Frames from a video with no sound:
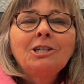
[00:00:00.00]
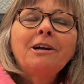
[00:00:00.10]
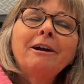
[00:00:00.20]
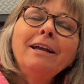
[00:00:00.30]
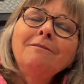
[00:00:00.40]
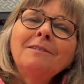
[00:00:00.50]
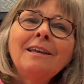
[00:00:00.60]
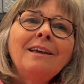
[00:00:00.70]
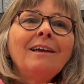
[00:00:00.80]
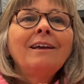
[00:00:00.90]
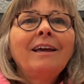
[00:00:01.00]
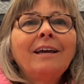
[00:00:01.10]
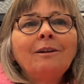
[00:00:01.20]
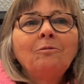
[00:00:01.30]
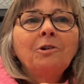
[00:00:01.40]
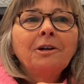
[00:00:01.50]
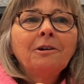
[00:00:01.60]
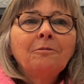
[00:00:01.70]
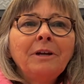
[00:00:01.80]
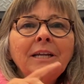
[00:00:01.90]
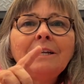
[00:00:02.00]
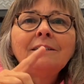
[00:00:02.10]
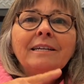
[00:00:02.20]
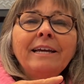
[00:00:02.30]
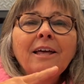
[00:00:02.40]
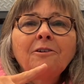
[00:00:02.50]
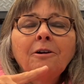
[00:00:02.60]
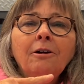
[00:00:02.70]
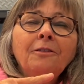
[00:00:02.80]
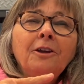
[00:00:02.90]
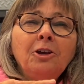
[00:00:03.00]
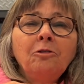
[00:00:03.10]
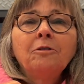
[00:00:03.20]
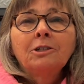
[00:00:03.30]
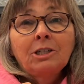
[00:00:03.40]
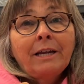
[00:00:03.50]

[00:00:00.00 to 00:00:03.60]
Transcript: Sherry. And we're reading together on the YouVersion